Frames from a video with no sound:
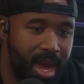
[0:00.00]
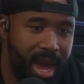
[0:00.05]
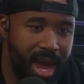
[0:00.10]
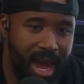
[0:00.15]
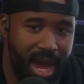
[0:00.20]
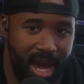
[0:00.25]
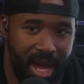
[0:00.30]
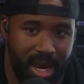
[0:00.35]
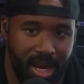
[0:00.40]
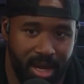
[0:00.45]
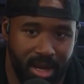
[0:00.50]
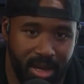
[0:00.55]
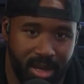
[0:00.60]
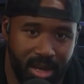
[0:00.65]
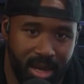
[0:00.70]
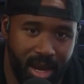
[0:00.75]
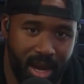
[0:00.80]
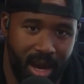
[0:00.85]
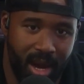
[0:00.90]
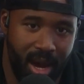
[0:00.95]

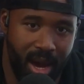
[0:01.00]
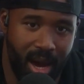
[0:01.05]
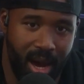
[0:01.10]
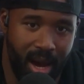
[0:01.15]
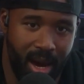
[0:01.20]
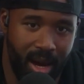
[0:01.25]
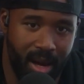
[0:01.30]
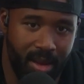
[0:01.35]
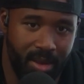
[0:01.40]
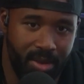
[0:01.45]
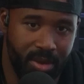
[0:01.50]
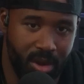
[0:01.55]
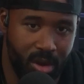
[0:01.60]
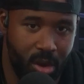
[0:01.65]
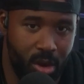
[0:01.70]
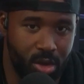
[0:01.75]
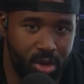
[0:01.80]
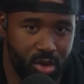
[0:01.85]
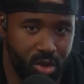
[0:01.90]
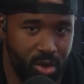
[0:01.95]
And the
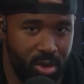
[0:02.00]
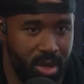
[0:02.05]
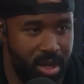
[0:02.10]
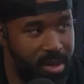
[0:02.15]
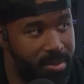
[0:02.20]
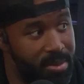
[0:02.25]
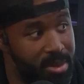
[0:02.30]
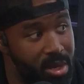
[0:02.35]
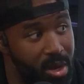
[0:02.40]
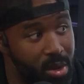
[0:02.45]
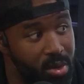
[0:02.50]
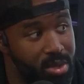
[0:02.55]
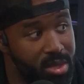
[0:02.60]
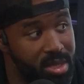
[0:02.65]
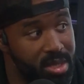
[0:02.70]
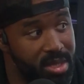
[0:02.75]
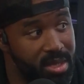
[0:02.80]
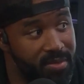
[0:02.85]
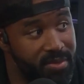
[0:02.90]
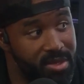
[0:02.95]
cultural
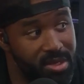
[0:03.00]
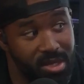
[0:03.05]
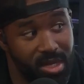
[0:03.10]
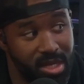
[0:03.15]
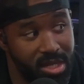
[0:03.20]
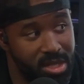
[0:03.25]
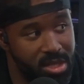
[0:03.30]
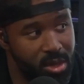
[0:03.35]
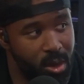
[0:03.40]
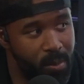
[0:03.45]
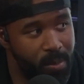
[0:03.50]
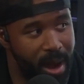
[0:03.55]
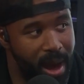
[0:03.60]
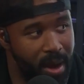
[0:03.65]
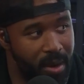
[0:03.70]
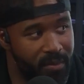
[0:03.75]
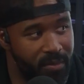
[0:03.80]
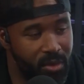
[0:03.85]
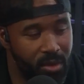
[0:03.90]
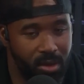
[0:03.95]
hypnosis is so
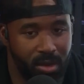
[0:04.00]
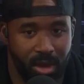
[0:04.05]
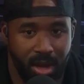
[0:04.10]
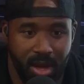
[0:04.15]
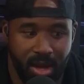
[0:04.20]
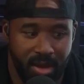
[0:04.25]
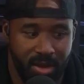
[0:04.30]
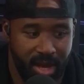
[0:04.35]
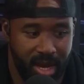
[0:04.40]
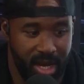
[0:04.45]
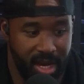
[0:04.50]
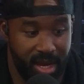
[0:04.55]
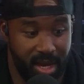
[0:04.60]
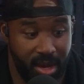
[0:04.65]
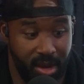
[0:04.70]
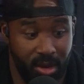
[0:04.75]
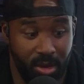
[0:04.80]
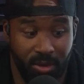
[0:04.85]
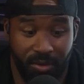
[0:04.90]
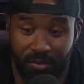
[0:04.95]
powerful. They
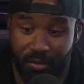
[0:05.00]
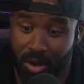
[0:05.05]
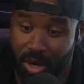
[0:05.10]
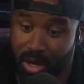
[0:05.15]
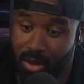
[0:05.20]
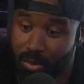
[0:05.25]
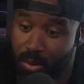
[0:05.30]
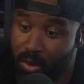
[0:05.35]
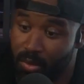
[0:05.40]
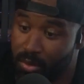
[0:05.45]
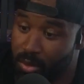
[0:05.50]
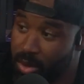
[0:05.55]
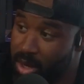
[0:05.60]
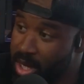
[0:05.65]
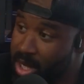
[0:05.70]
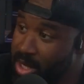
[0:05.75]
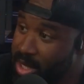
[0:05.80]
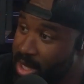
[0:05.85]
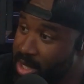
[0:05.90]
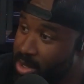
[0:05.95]
killed freaking
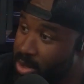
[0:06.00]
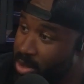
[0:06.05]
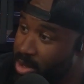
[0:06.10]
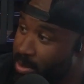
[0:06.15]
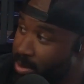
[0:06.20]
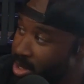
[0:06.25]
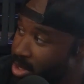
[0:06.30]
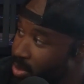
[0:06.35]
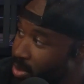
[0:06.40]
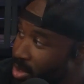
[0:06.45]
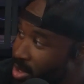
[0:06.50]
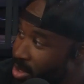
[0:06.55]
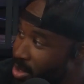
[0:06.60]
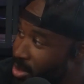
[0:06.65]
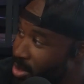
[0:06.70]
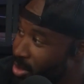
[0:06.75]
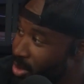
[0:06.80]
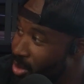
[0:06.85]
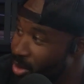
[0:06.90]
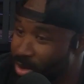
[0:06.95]
Wolverine. They turned him into a
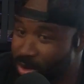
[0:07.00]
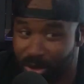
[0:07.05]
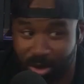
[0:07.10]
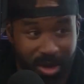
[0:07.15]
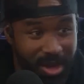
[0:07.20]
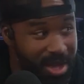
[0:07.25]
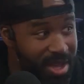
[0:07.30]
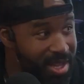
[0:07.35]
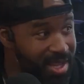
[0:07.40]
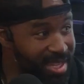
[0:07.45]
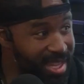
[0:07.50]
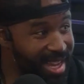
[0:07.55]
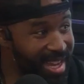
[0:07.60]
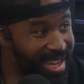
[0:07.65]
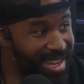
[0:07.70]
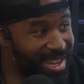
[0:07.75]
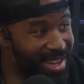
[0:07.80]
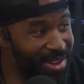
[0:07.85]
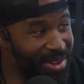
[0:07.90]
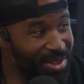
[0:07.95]
little girl. They
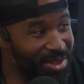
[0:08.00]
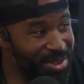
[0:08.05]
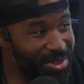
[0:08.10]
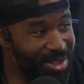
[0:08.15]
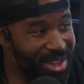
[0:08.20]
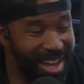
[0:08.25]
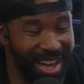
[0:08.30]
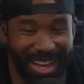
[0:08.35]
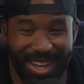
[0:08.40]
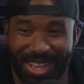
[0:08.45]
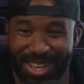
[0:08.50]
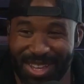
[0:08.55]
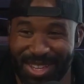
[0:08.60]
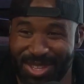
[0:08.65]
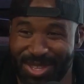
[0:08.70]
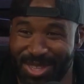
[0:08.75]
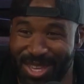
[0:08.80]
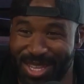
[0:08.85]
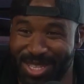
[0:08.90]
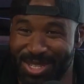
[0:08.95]
killed.
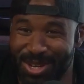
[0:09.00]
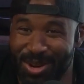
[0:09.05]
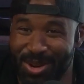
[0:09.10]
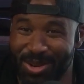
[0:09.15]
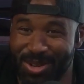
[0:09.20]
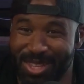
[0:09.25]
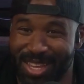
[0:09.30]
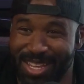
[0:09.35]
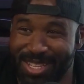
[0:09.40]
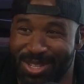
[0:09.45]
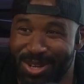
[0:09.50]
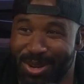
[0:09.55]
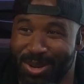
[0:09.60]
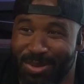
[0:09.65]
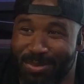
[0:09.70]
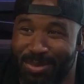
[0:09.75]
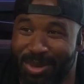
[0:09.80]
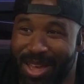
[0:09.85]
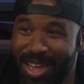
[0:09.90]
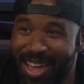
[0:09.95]
They turned